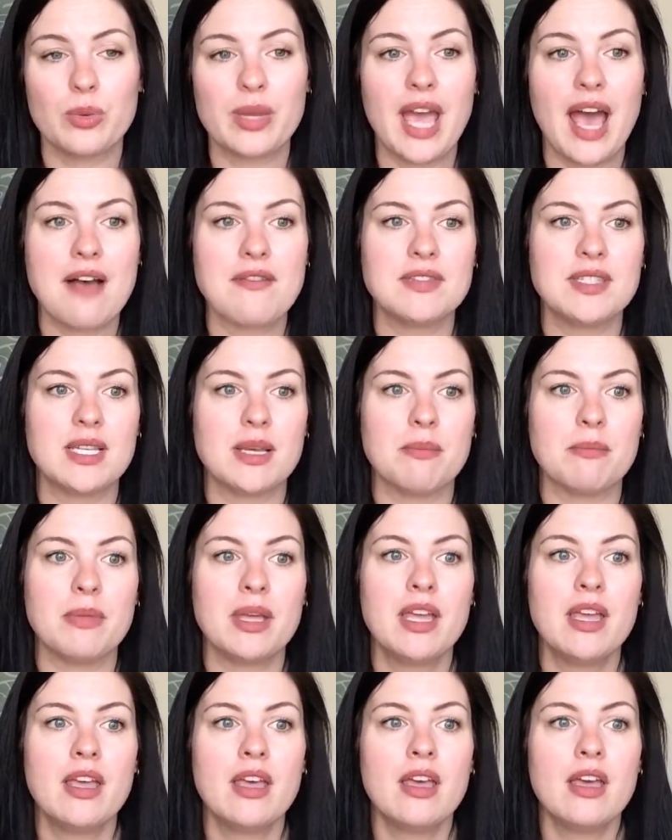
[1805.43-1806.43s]
We have
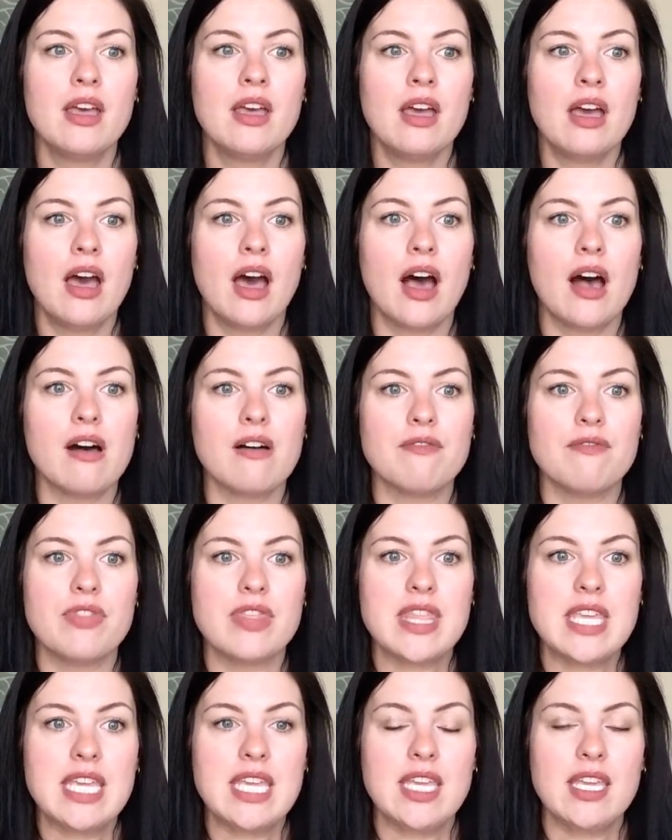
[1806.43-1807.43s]
some
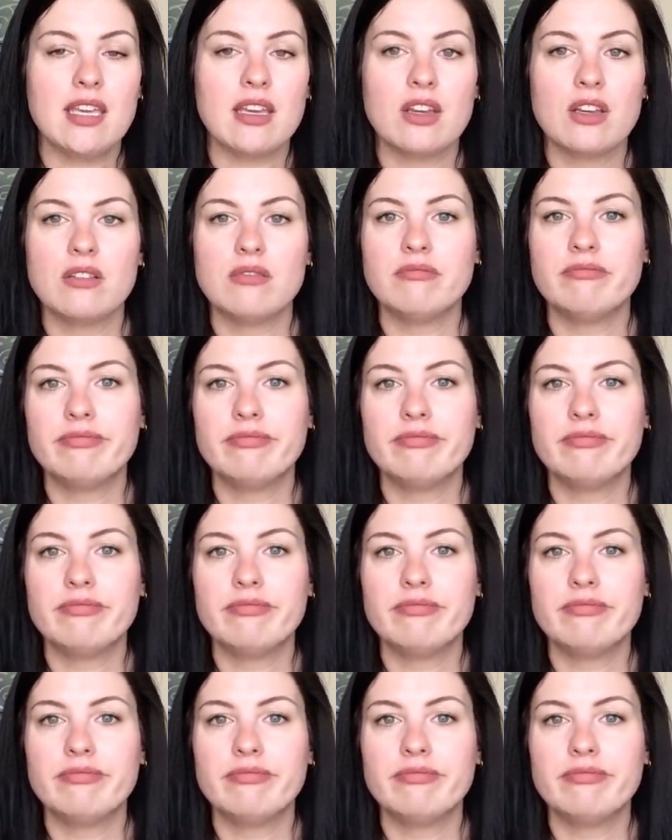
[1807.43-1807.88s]
of the